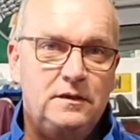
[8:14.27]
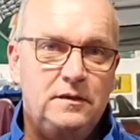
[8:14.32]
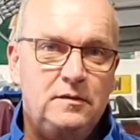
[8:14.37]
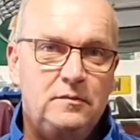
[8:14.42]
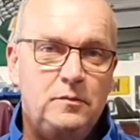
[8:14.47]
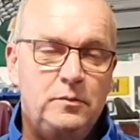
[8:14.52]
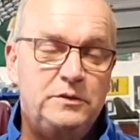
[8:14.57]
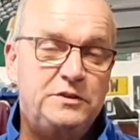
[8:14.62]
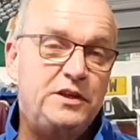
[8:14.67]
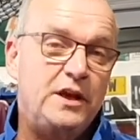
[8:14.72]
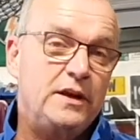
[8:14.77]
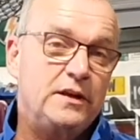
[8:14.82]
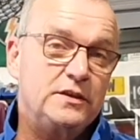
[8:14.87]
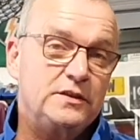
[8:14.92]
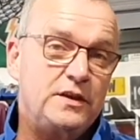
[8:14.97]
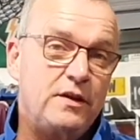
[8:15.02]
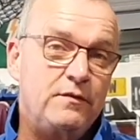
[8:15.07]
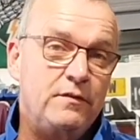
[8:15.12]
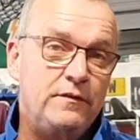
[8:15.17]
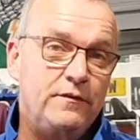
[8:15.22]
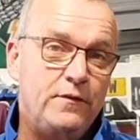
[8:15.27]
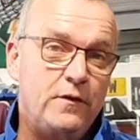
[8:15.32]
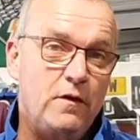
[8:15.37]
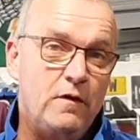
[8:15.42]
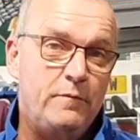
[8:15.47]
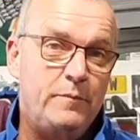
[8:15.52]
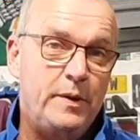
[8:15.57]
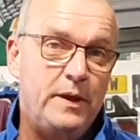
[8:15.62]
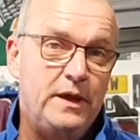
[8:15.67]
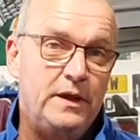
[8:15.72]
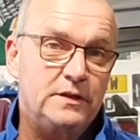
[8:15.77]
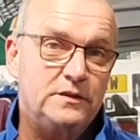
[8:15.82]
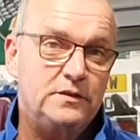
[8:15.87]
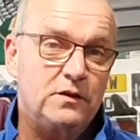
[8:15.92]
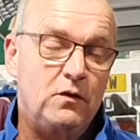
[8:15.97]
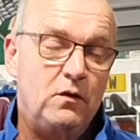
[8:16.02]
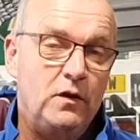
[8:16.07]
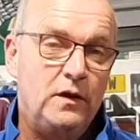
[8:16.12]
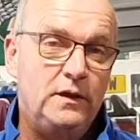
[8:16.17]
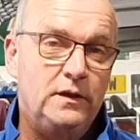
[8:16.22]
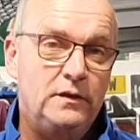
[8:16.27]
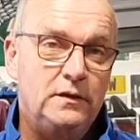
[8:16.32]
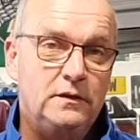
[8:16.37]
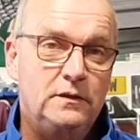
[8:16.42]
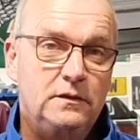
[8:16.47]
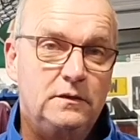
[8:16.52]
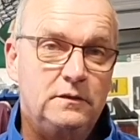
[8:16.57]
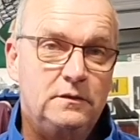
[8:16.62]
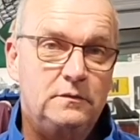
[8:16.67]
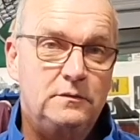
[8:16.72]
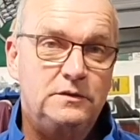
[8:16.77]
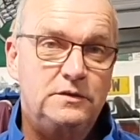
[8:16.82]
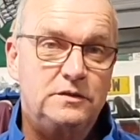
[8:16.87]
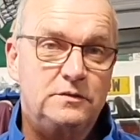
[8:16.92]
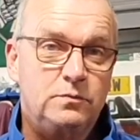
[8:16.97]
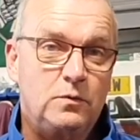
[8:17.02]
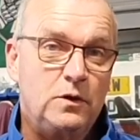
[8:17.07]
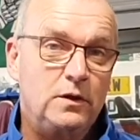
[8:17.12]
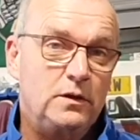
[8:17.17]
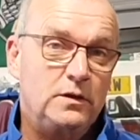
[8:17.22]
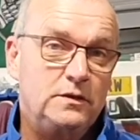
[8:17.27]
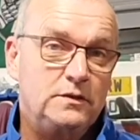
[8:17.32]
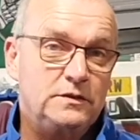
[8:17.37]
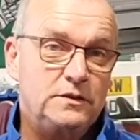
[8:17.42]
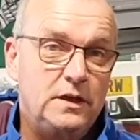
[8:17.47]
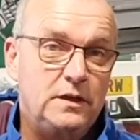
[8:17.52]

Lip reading: We set it 75 psi, which is what it said